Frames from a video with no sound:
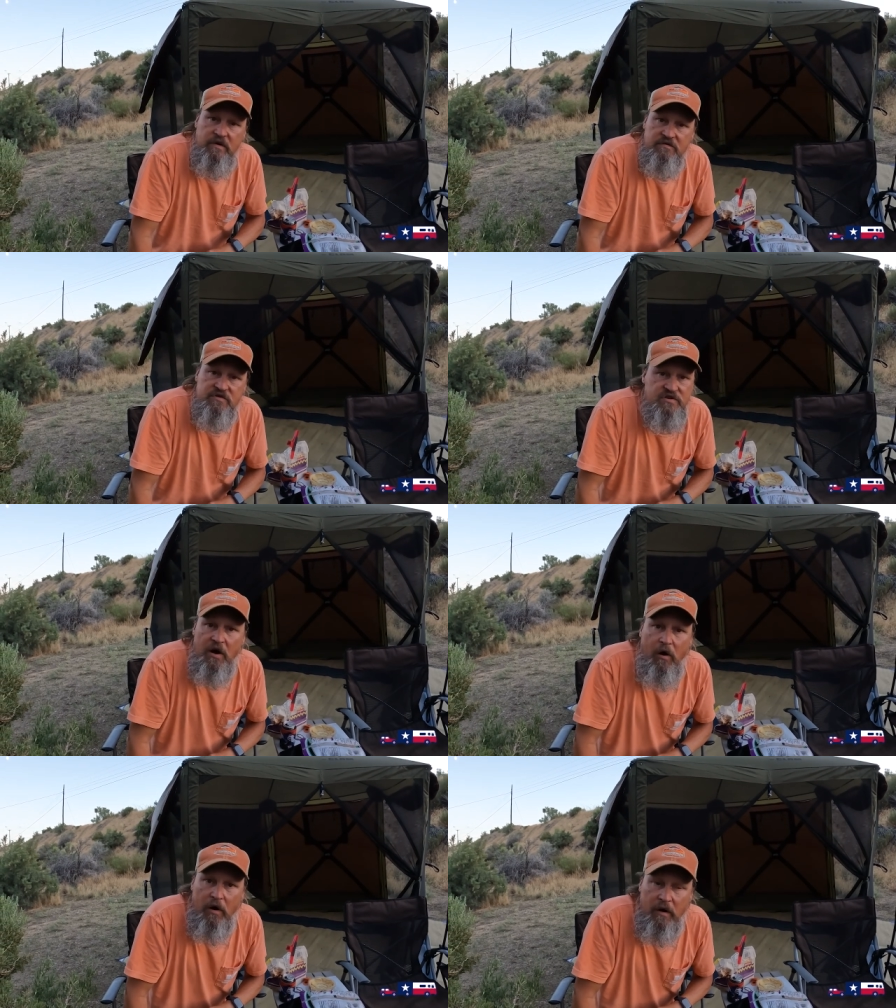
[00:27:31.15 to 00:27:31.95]
and
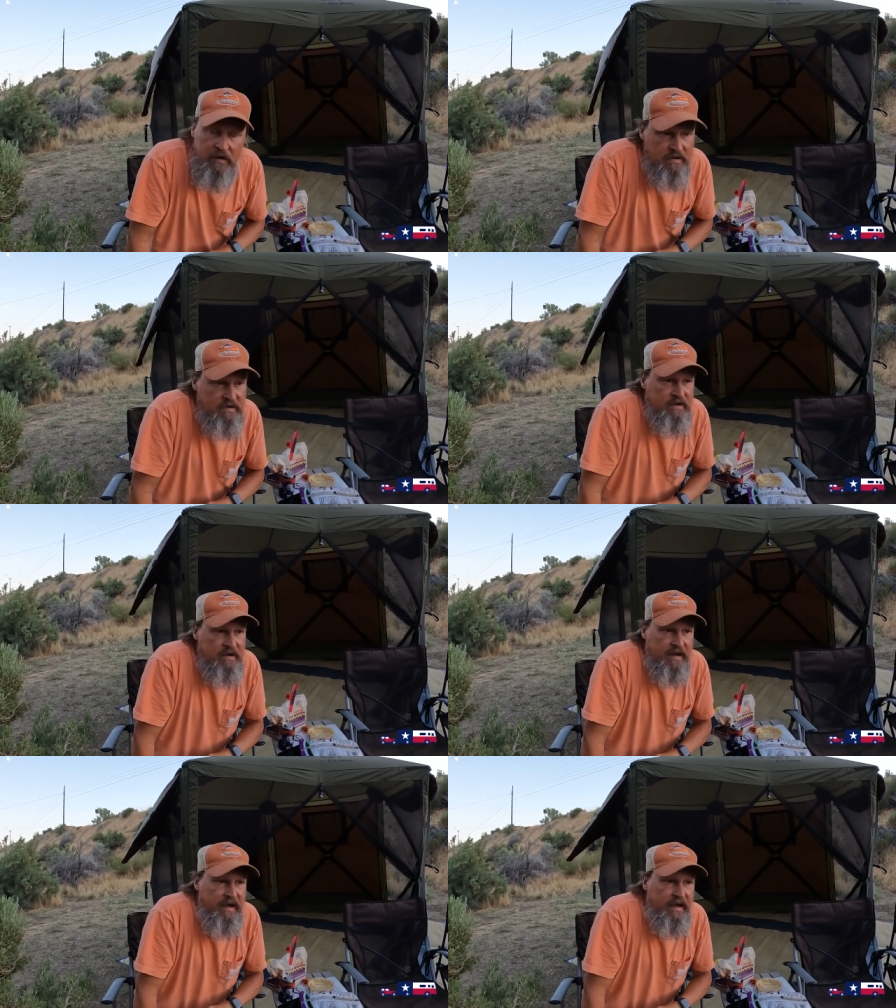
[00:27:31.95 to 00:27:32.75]
Star
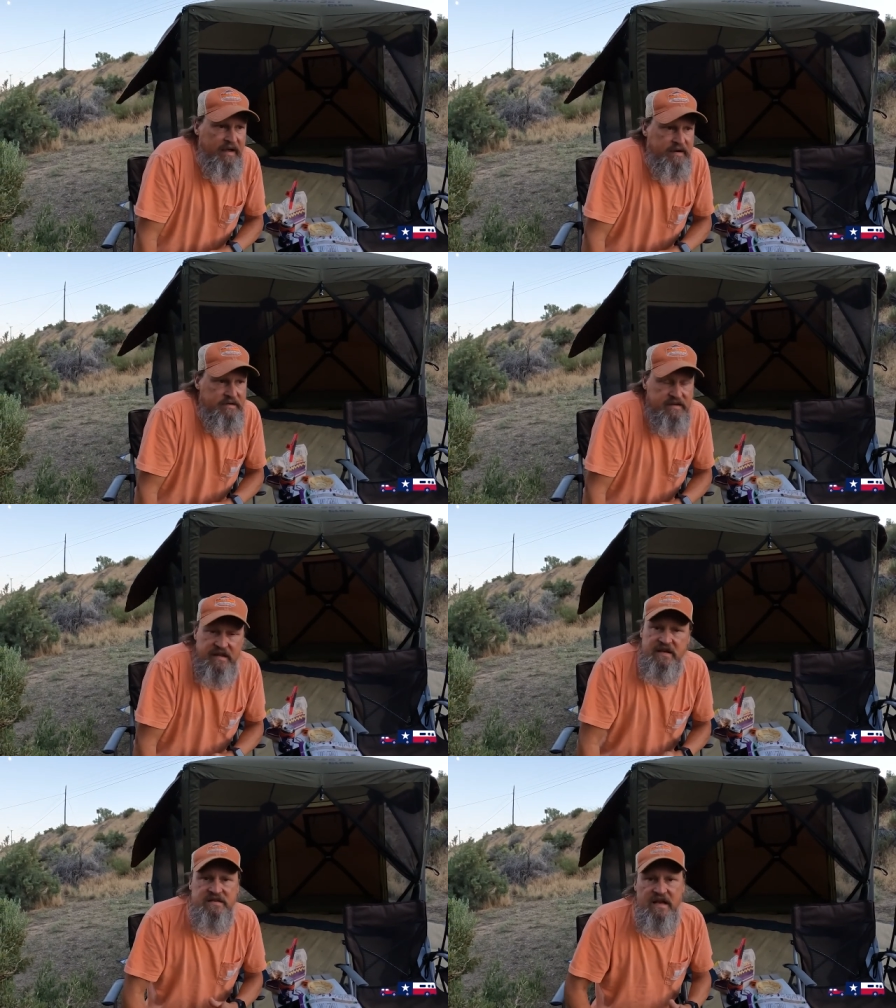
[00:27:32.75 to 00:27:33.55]
and
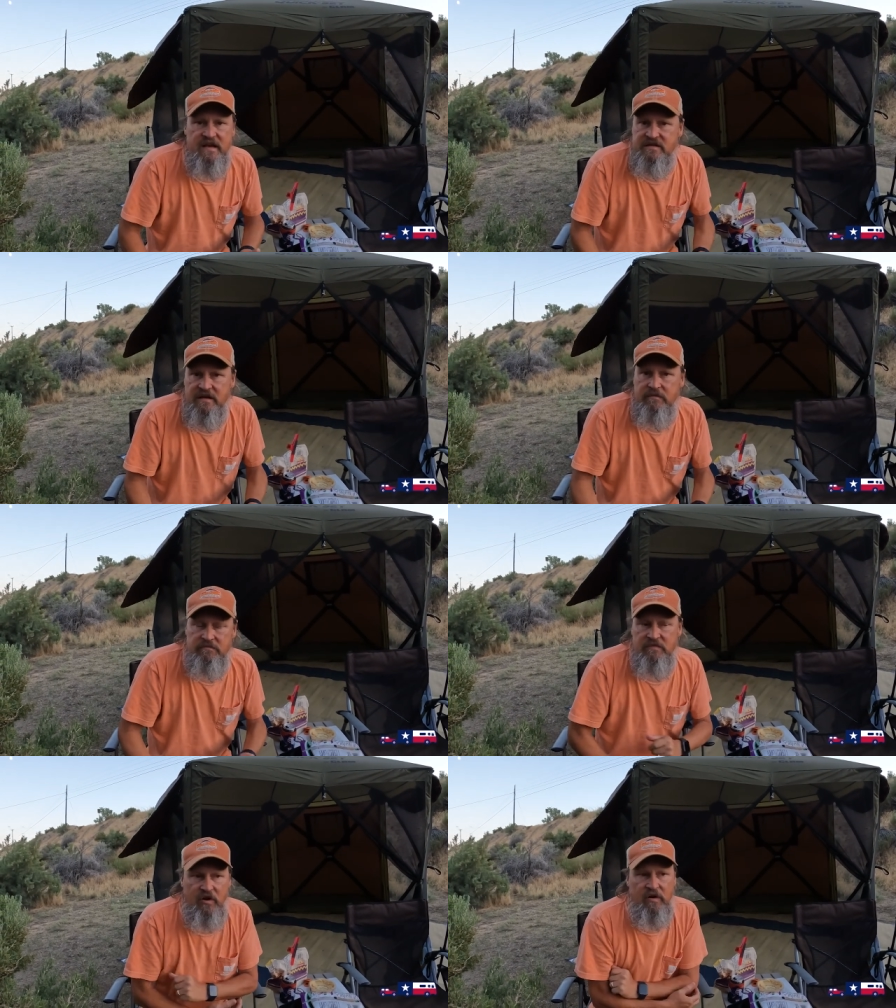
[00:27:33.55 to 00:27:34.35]
this isn't
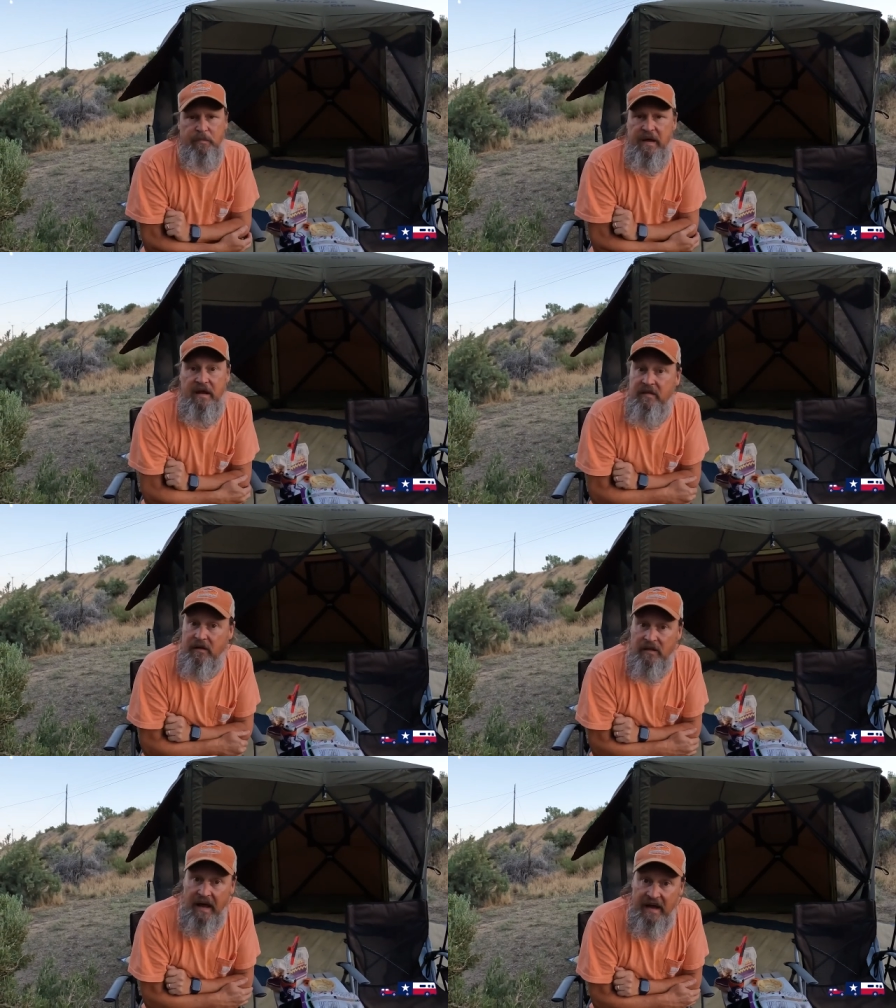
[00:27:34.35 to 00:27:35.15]
going to be the
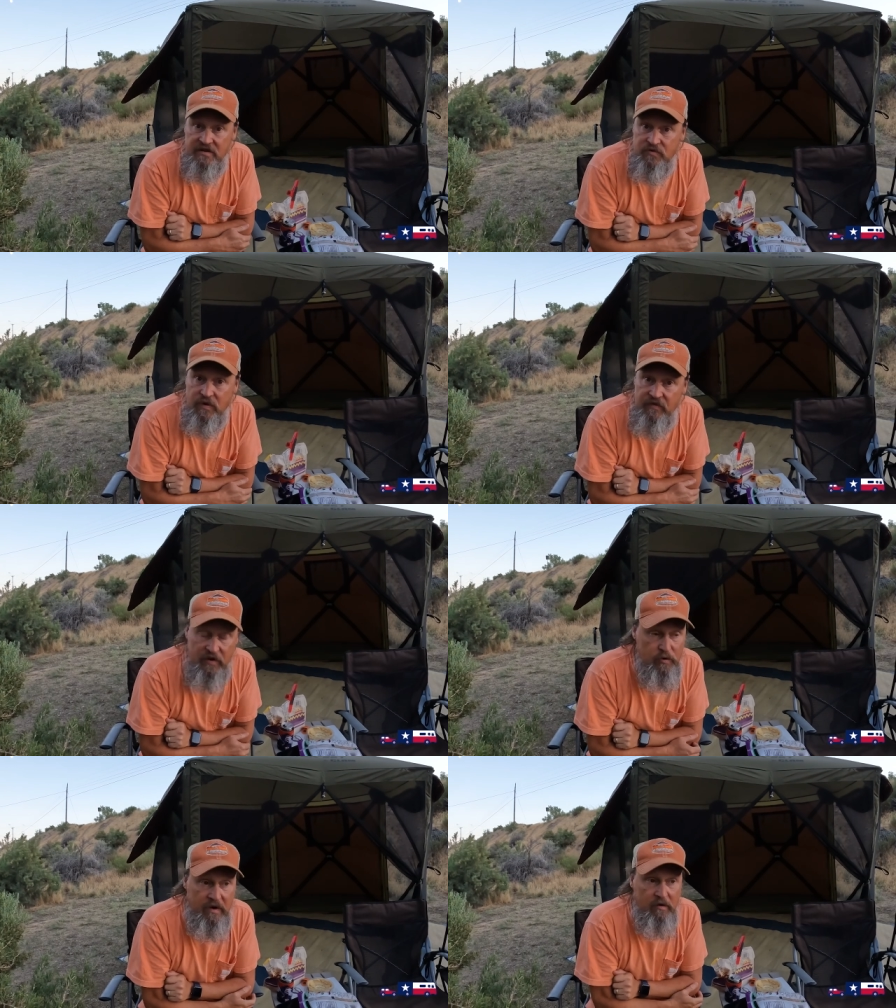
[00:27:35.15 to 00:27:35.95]
last
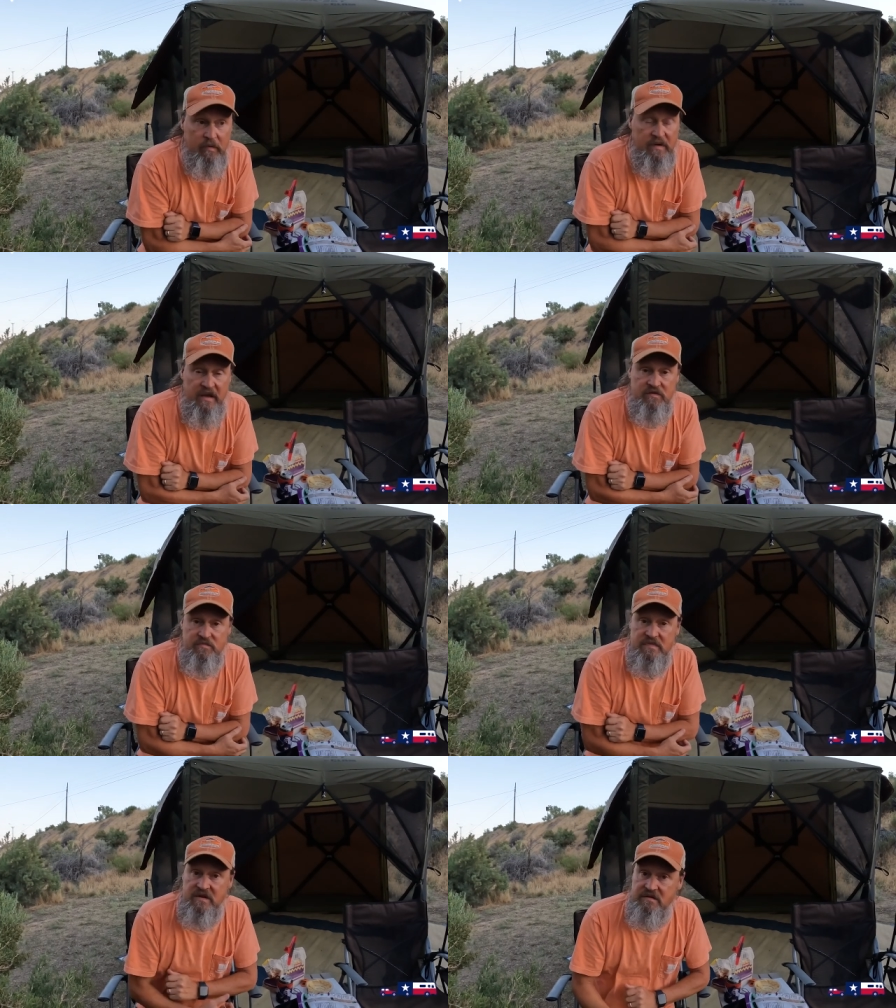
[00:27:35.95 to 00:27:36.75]
review here. It,
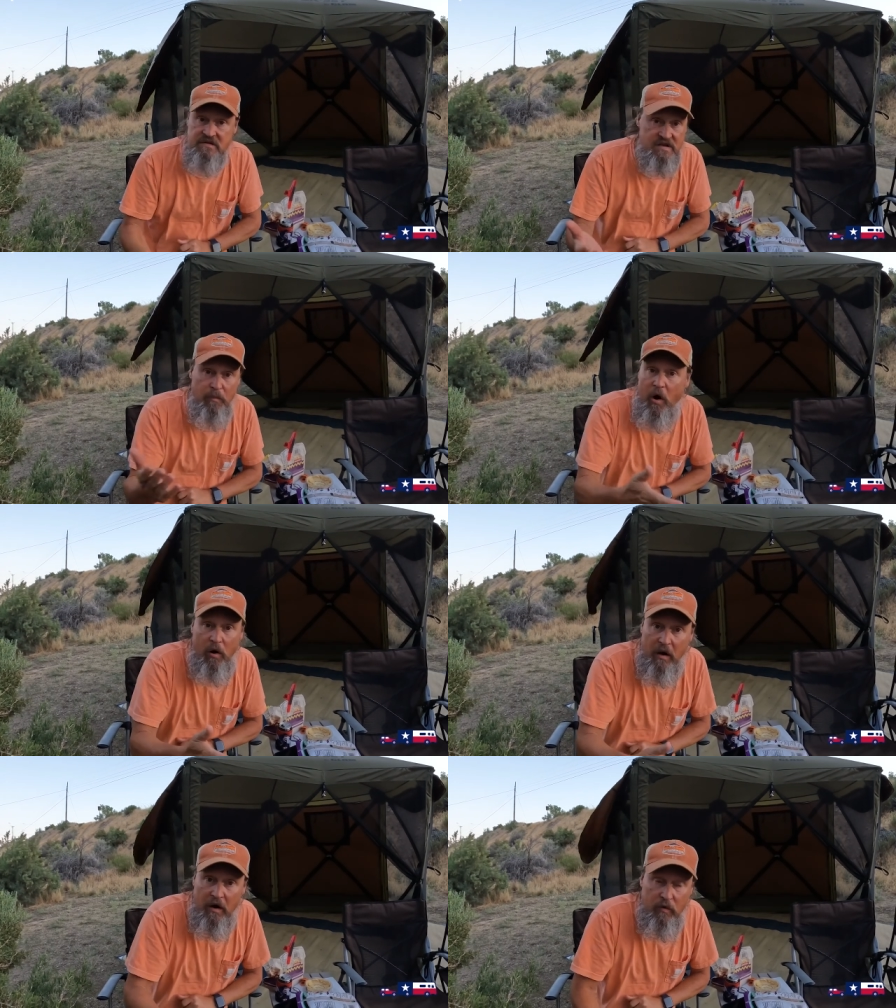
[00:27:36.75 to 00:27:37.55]

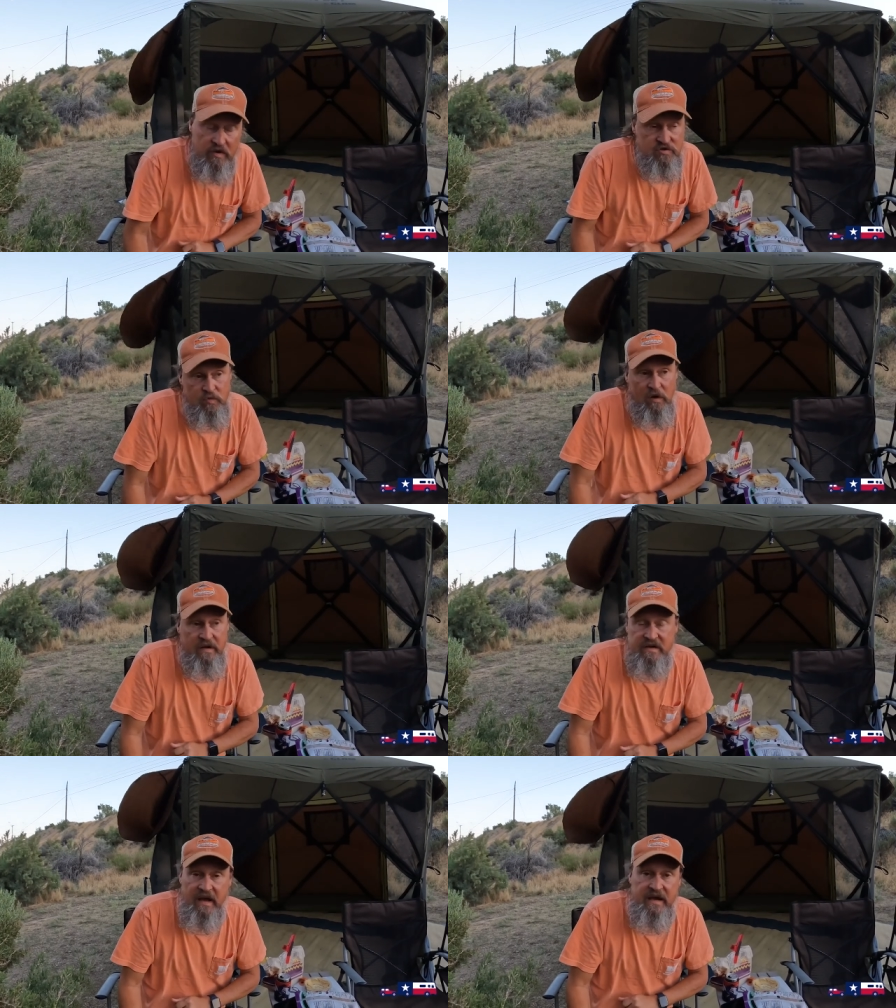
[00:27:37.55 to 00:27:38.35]
tomorrow is
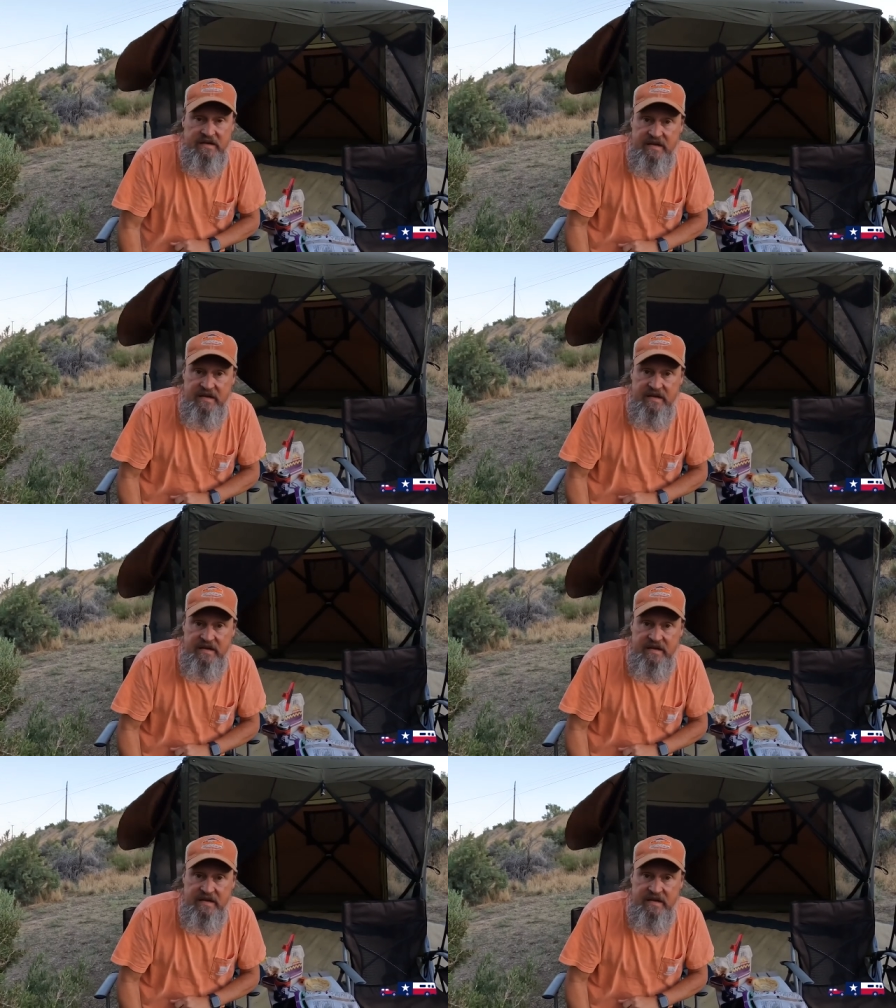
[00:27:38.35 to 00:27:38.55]
really day